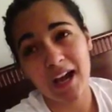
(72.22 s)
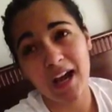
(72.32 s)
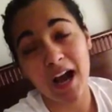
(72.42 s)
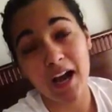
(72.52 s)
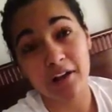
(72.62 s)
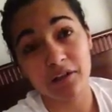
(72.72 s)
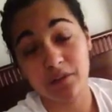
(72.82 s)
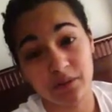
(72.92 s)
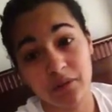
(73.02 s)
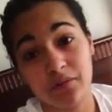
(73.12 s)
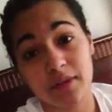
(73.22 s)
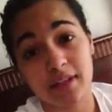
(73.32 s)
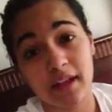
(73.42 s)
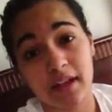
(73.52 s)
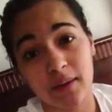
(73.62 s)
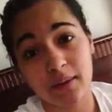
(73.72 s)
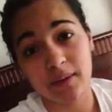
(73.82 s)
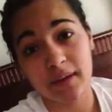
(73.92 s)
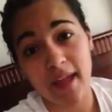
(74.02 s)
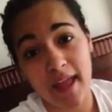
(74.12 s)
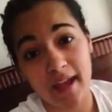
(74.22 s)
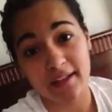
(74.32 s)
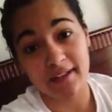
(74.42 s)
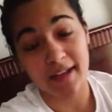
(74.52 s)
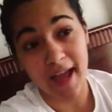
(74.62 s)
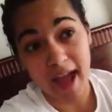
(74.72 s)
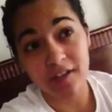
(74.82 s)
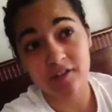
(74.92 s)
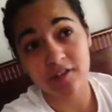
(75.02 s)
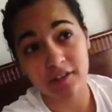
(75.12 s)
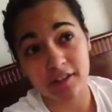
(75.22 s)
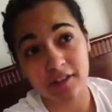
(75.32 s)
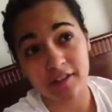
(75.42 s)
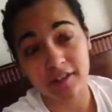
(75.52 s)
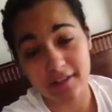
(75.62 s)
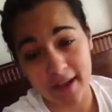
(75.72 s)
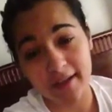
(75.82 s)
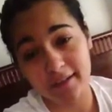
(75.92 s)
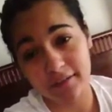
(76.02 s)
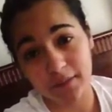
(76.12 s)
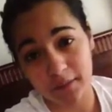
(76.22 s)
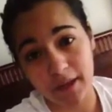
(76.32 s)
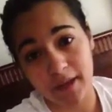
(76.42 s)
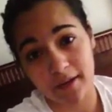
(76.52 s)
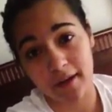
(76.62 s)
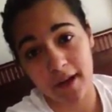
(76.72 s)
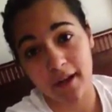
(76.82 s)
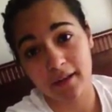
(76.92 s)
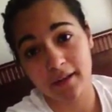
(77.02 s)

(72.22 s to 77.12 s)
I totally freaked out, and I actually yanked the phone out of her hand.